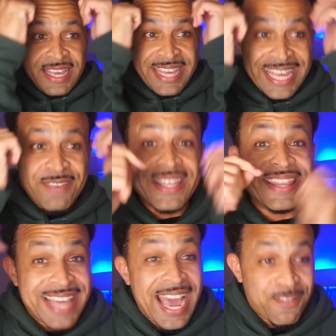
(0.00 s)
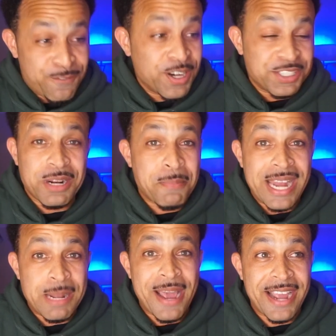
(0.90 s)
Even that version of
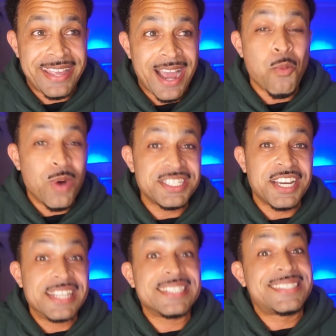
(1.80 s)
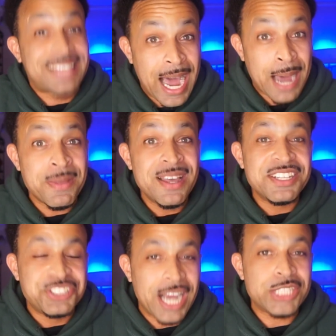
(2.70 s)
Manny Pacquiao wasn't going to stop
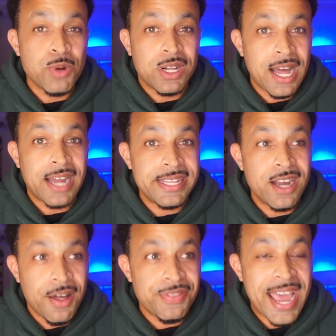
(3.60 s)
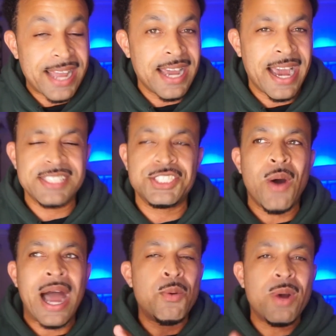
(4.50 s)
Joshua Clady on that night. So
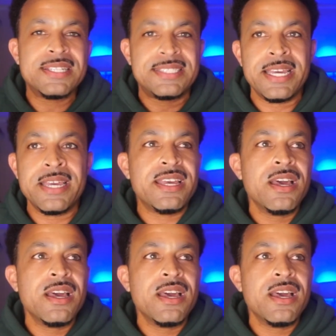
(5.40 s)
I don't want to see